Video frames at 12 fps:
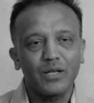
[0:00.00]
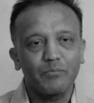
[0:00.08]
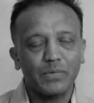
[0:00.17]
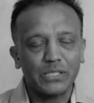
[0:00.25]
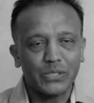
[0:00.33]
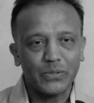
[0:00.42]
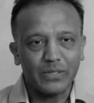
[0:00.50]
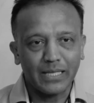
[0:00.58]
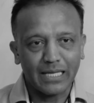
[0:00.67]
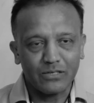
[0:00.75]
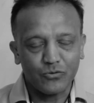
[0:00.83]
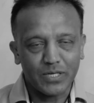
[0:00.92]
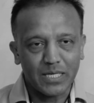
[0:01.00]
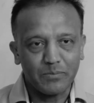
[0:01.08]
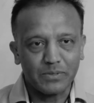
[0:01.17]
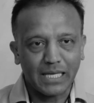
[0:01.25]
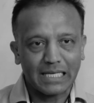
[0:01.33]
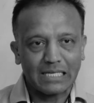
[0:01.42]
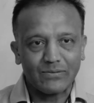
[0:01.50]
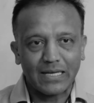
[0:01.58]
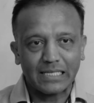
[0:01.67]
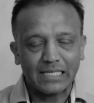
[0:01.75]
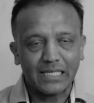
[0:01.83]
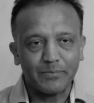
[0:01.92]
pursuing their dreams and
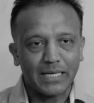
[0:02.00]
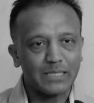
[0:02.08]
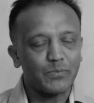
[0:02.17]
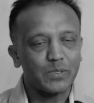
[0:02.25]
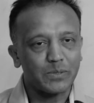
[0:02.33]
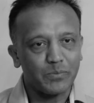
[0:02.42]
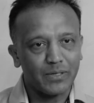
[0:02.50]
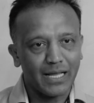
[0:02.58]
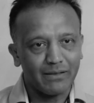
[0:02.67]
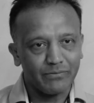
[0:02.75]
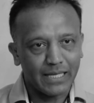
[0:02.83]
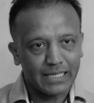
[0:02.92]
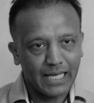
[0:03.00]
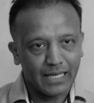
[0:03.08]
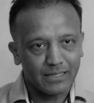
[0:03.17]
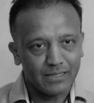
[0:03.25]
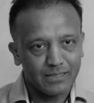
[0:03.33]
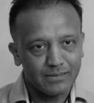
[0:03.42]
creating the best possible life they can.